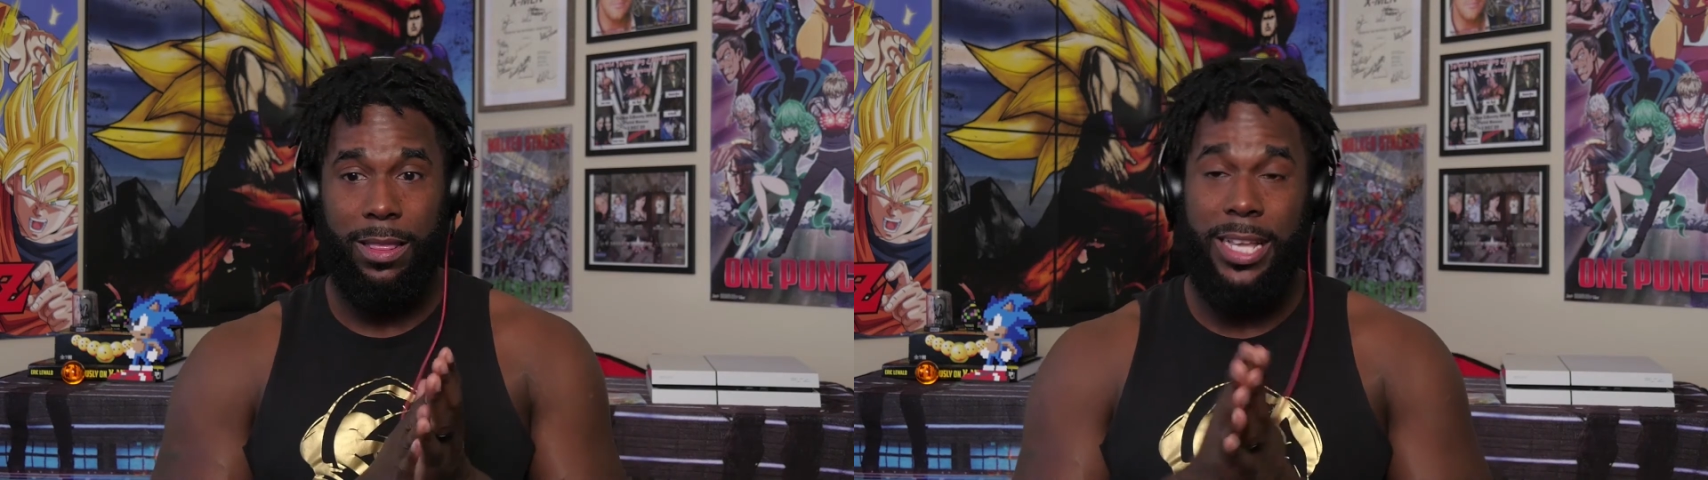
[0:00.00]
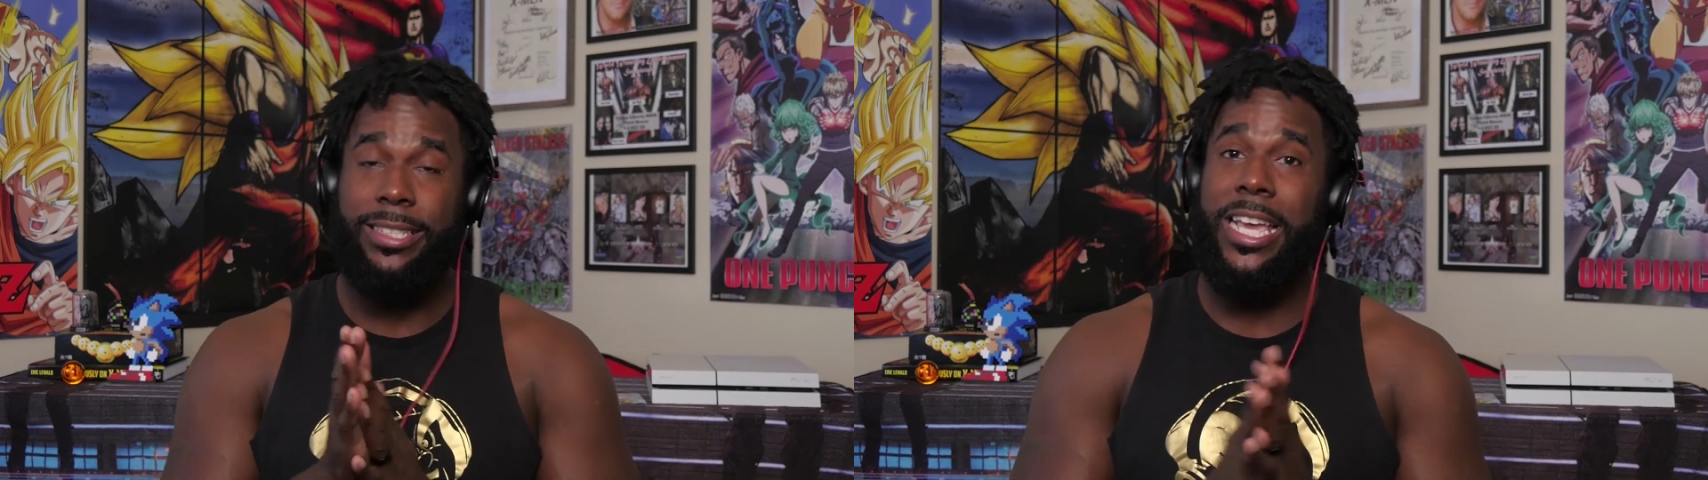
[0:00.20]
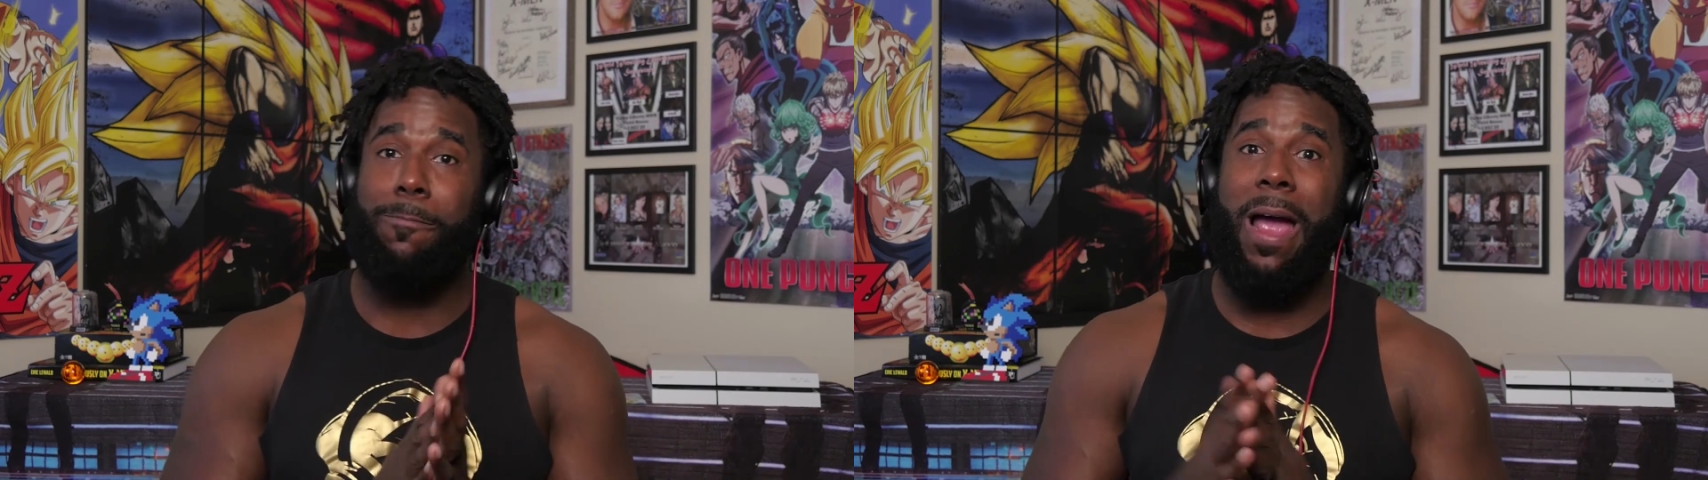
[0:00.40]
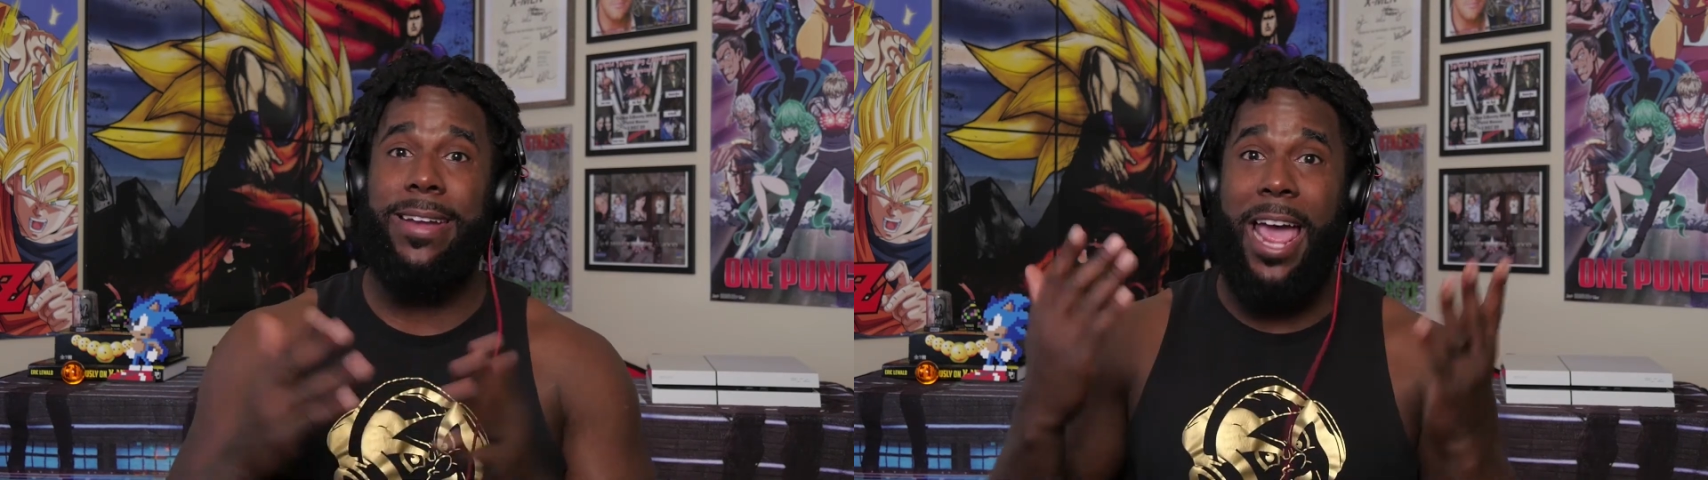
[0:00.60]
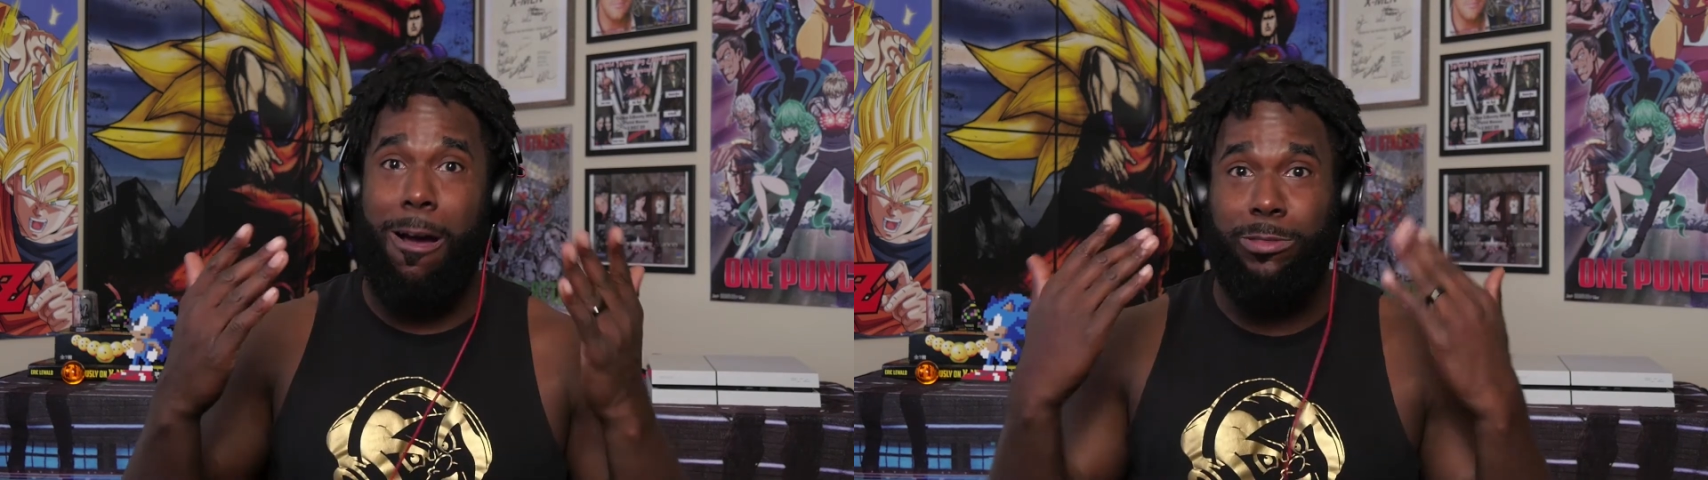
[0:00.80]
Let's get right
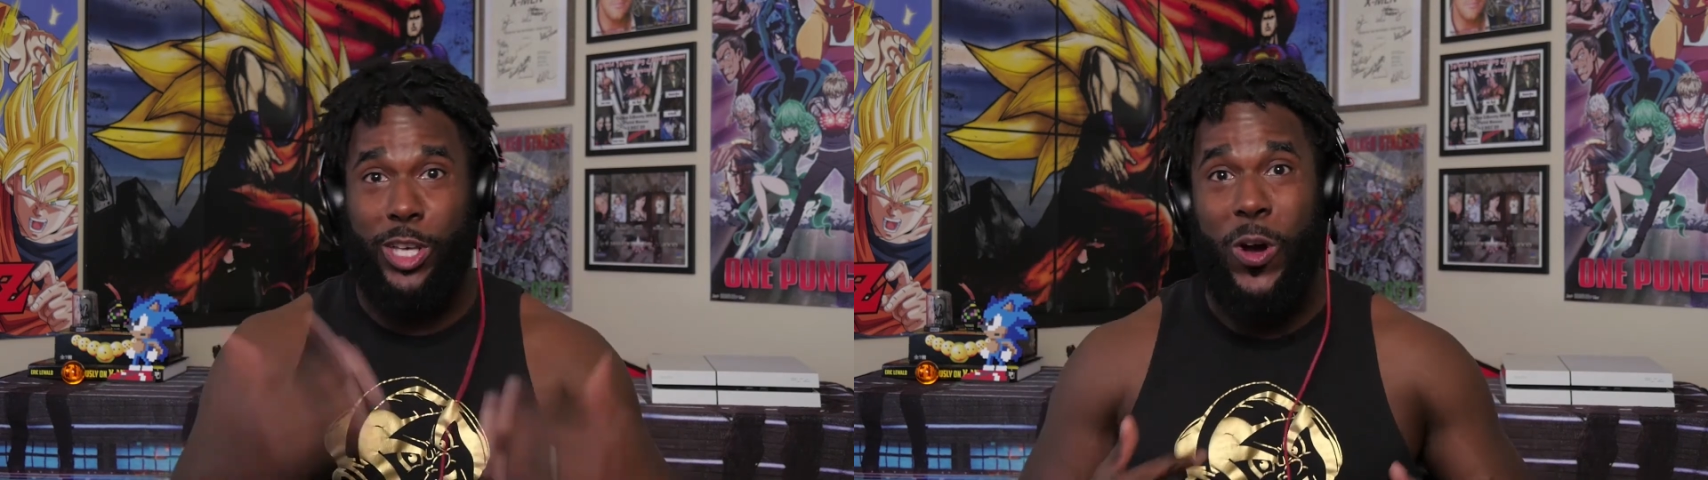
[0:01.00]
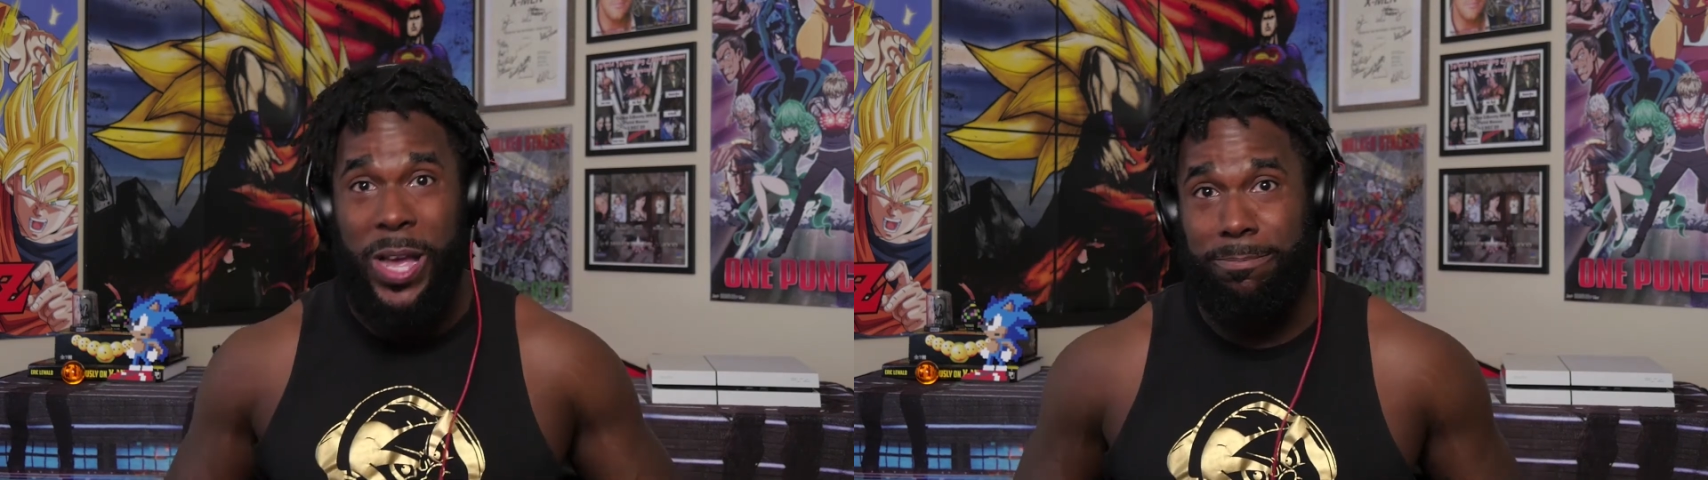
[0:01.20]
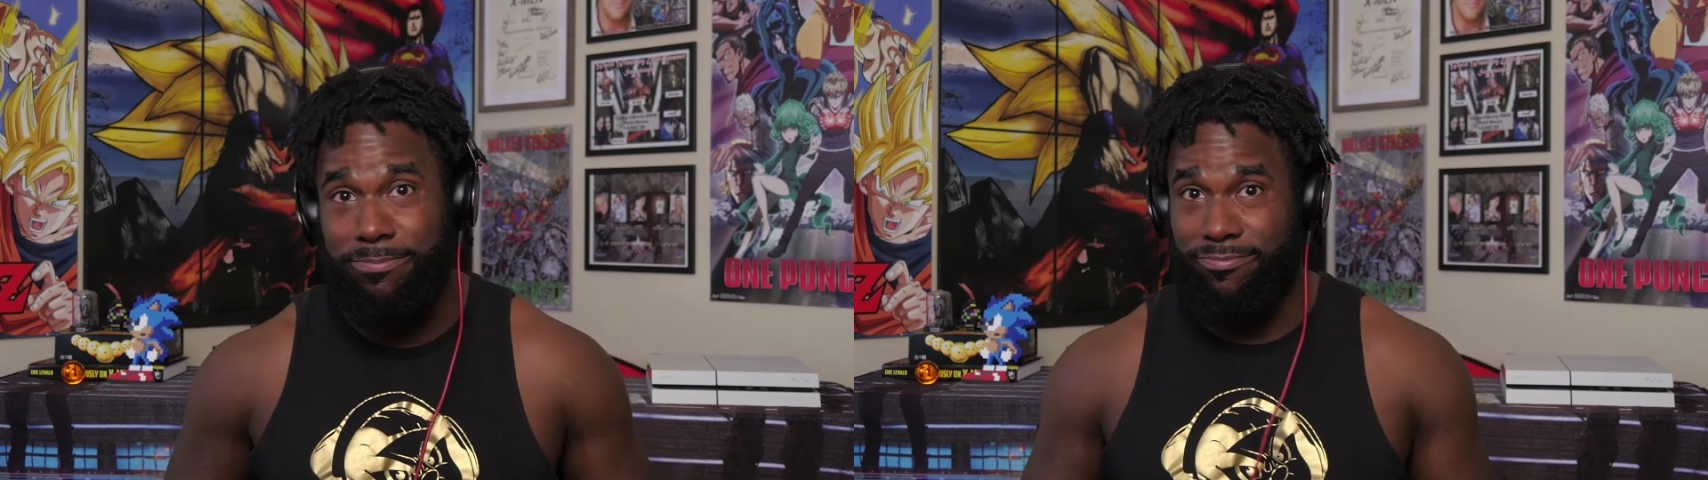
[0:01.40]
down to it.